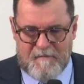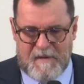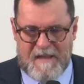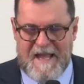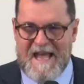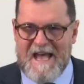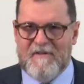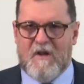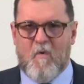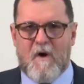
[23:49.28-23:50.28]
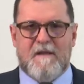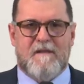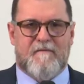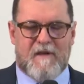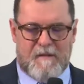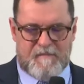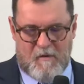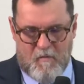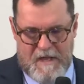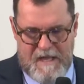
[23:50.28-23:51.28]
But they haven't quite developed
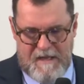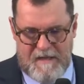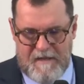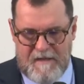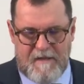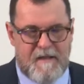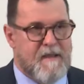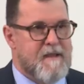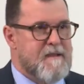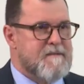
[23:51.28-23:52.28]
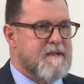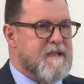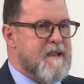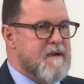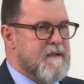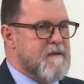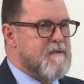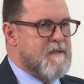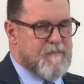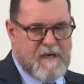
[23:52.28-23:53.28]
a way to get it
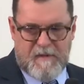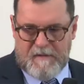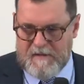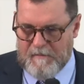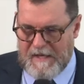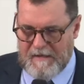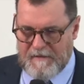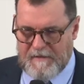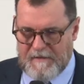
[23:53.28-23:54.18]
into the public domain.